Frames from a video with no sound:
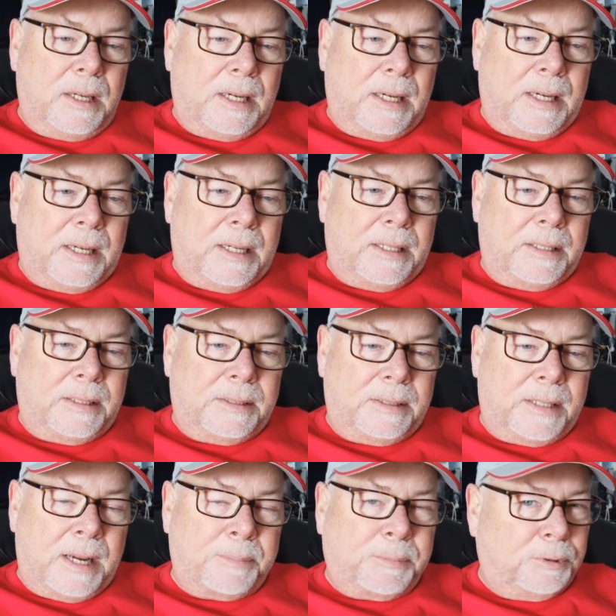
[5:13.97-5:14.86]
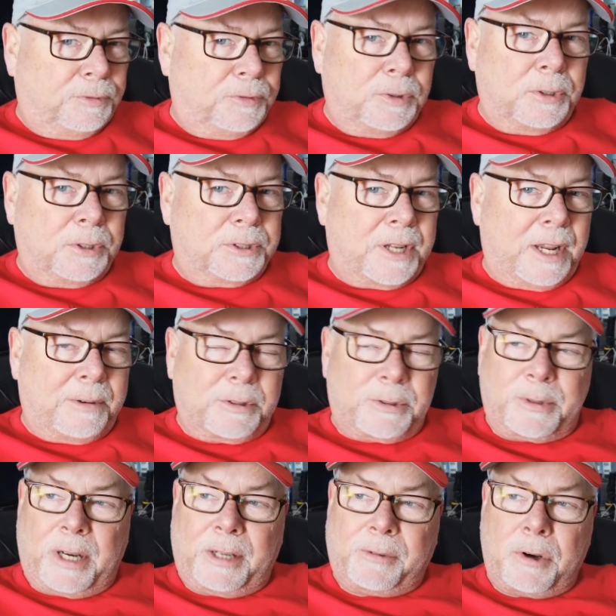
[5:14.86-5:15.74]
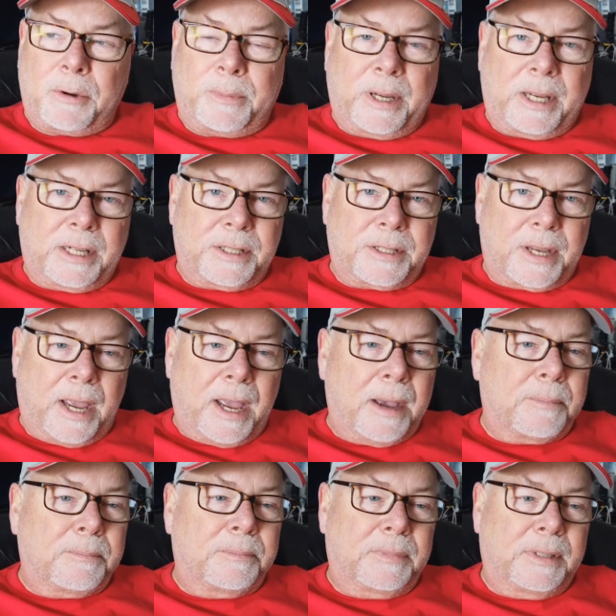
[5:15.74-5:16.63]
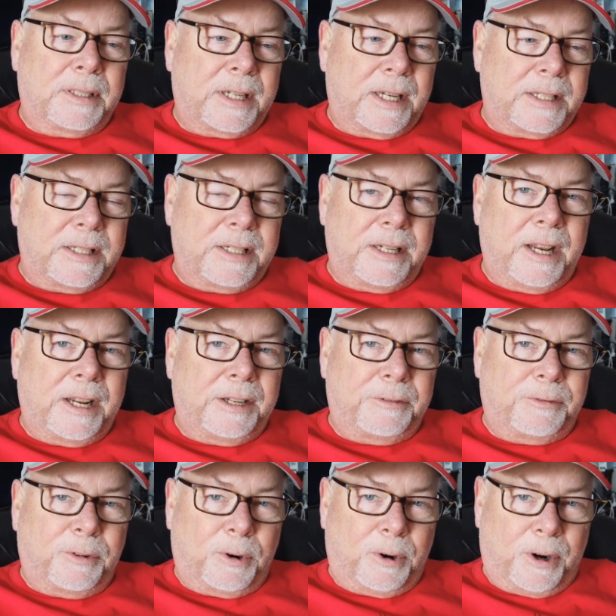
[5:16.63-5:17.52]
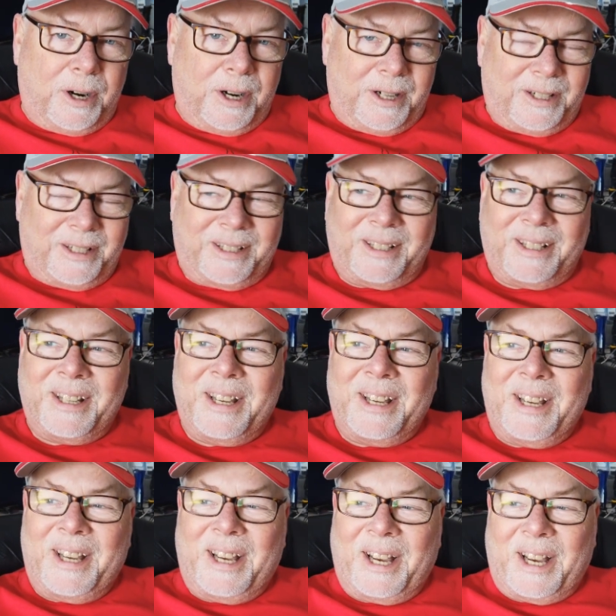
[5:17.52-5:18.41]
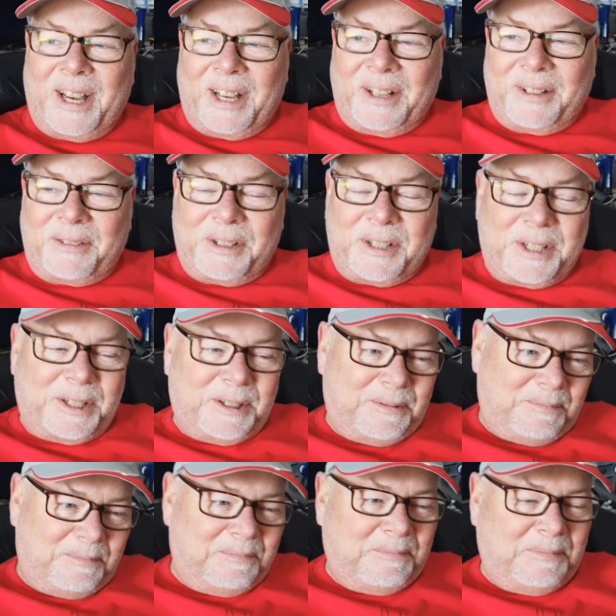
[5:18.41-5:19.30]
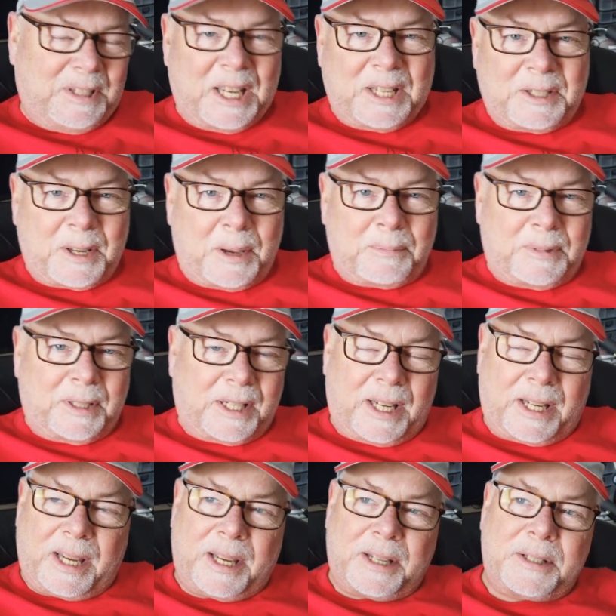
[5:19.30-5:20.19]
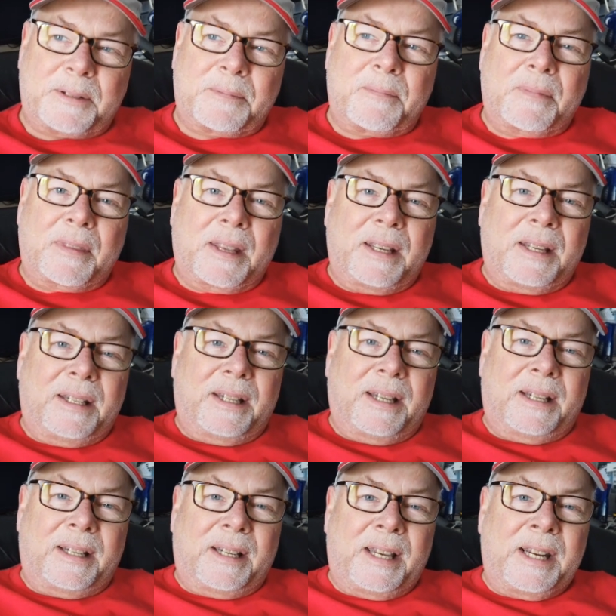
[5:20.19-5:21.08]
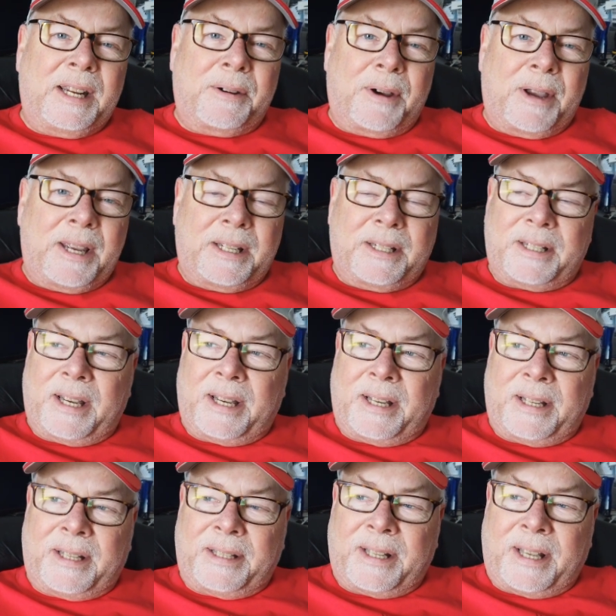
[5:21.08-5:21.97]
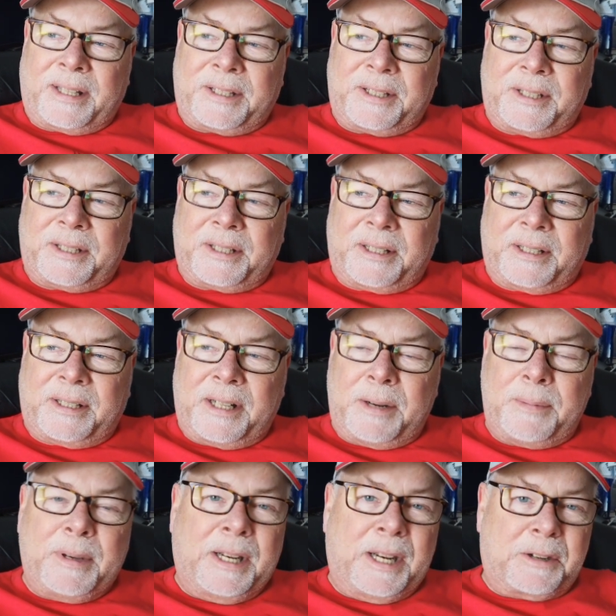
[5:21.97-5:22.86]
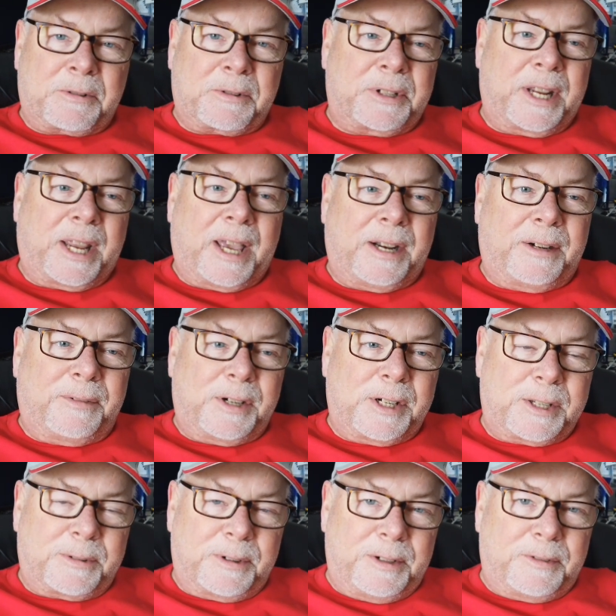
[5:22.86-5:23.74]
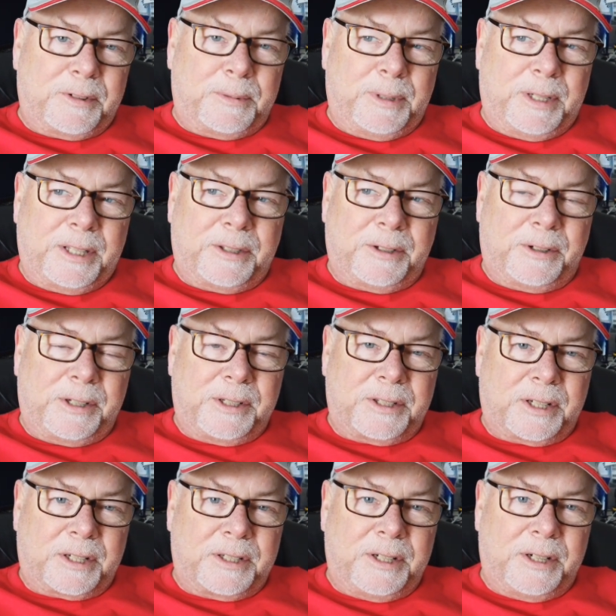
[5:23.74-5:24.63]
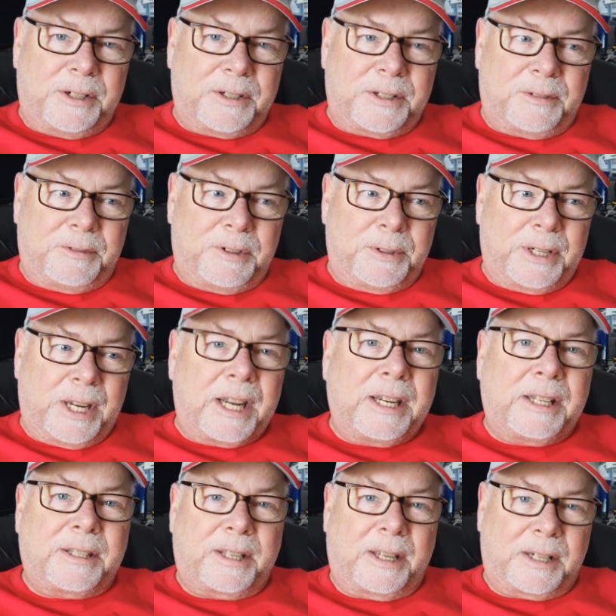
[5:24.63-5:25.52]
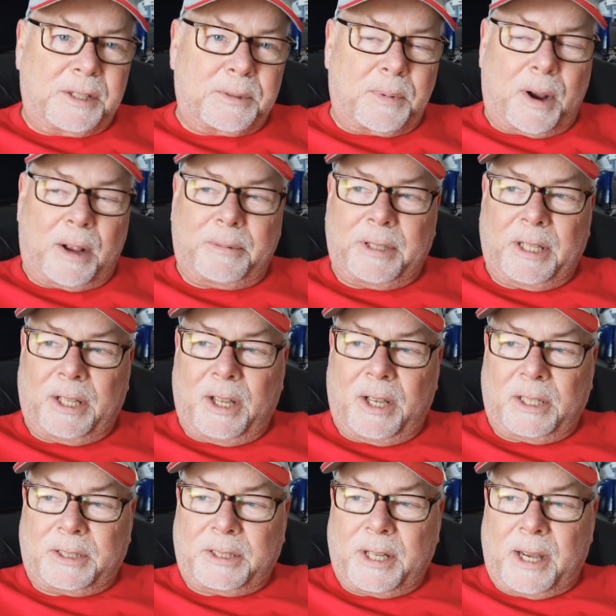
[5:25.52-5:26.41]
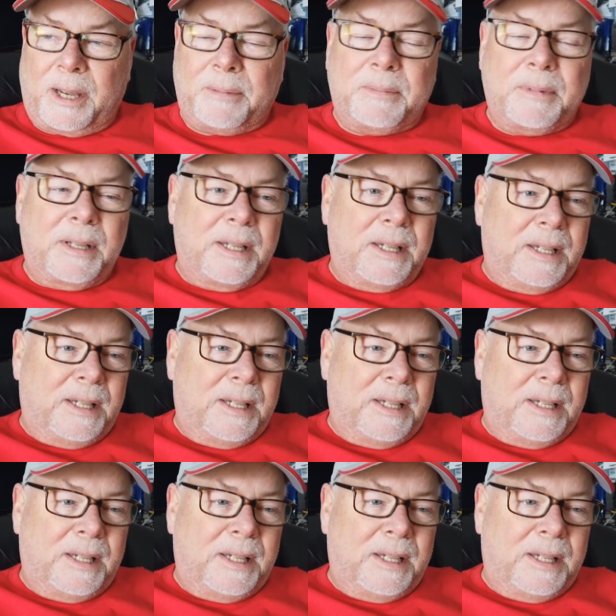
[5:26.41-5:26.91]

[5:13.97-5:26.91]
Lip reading: April Fool's Day was when I wrote my exam in 1984, which says something, I guess. Anyway, that's going to be an interesting anniversary for me. 36 years of doing anything is probably a long time.